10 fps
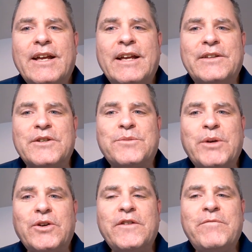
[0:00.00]
In the
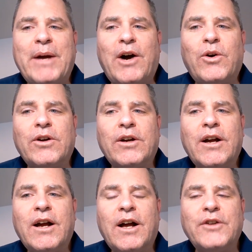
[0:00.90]
spirit of
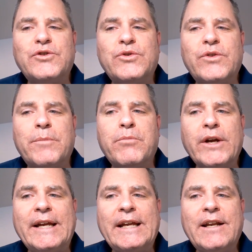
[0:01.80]
power unto the
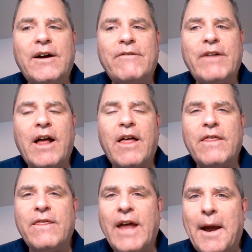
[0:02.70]
bringing of
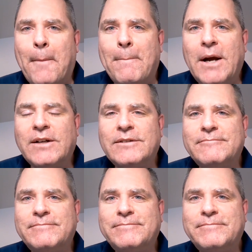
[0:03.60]
them,
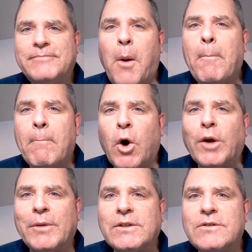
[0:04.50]

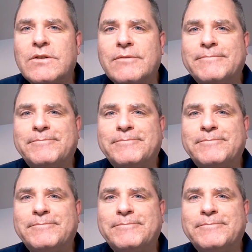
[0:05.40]
Mormons,